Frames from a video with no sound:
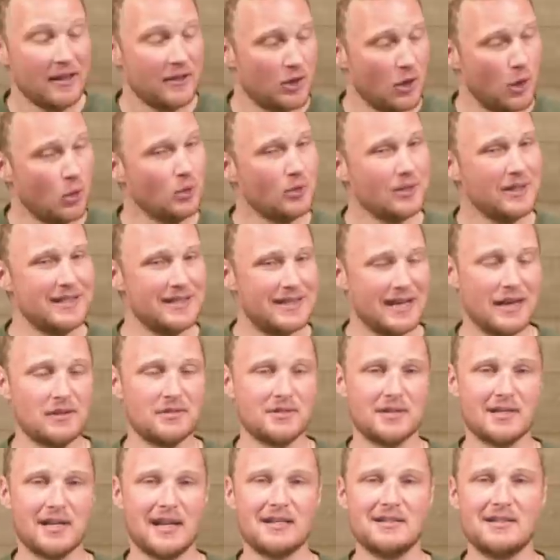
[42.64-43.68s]
The only
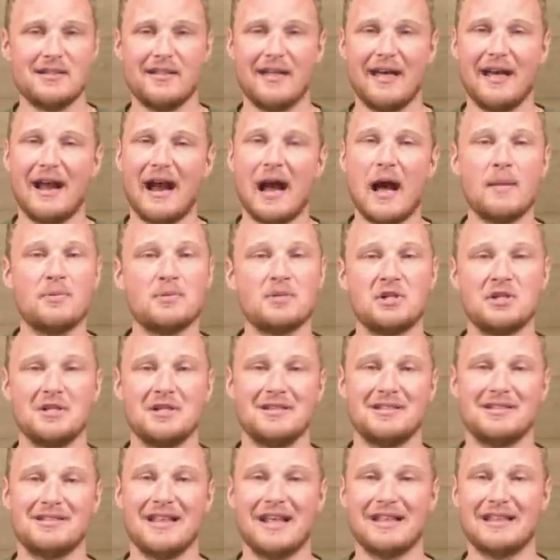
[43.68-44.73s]
downside to that option
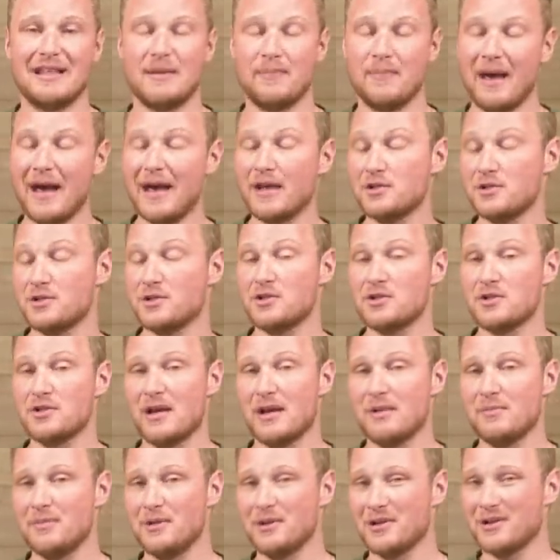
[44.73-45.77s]
is that the passenger
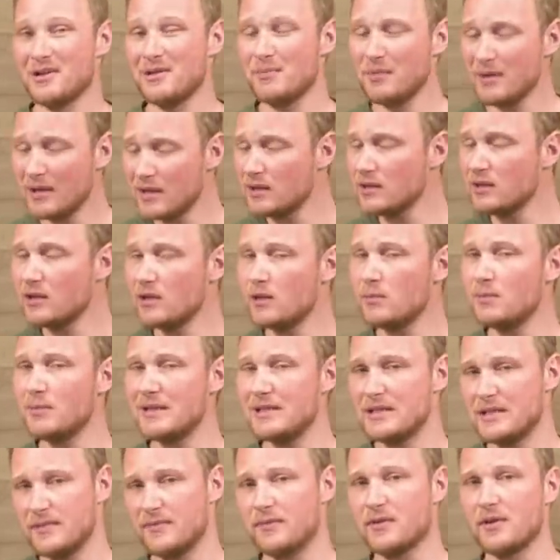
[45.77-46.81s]
side mirror can be a little
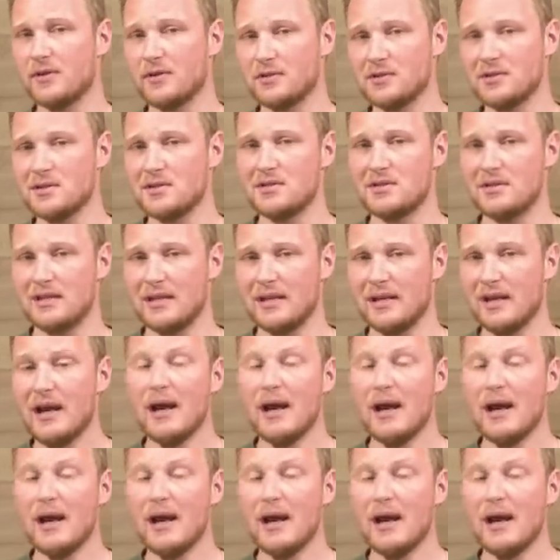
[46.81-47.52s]
bit difficult to see,